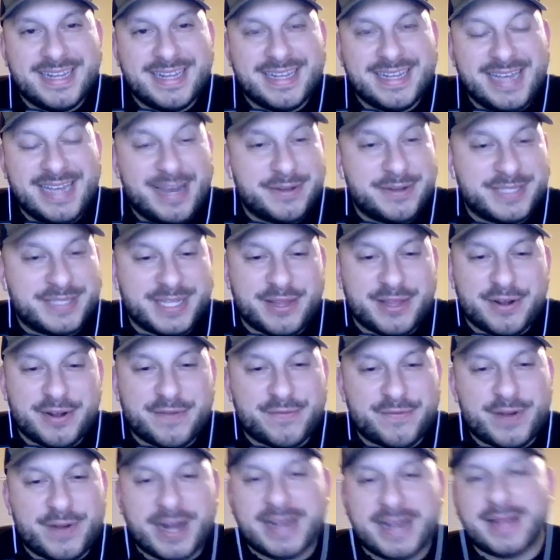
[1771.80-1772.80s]
it was either a
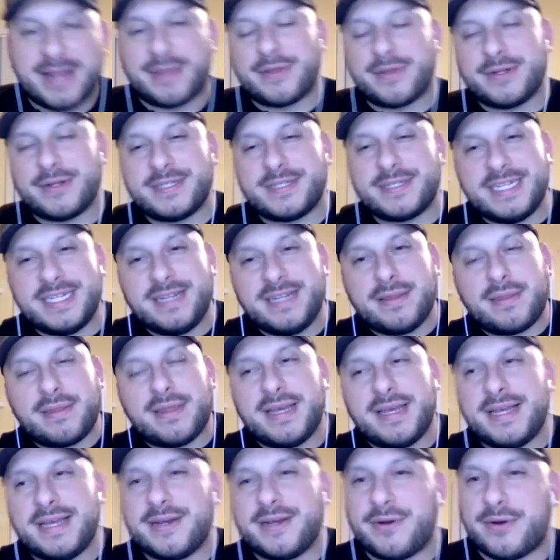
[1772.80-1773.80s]
Friday 13th
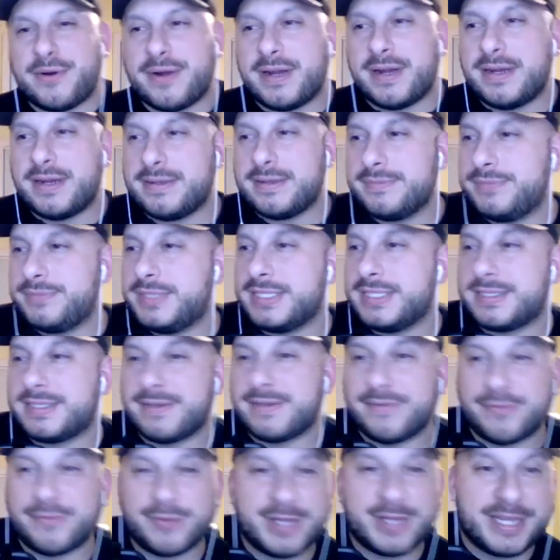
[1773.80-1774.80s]
thing or just
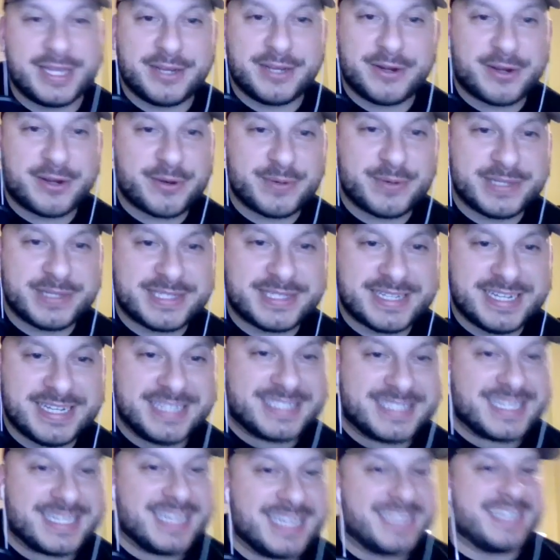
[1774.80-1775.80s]
a really good
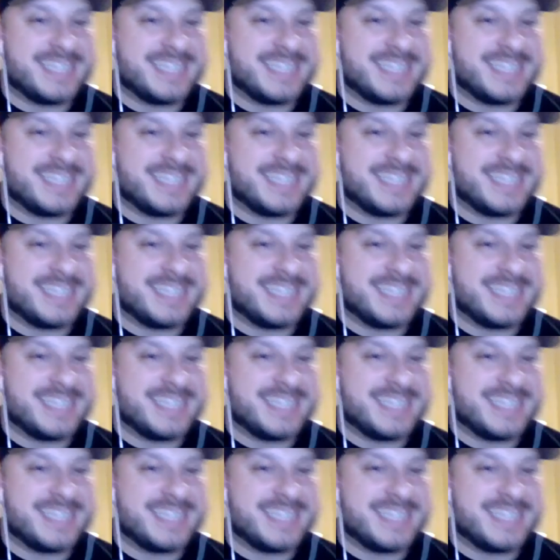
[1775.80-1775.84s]
coincidence.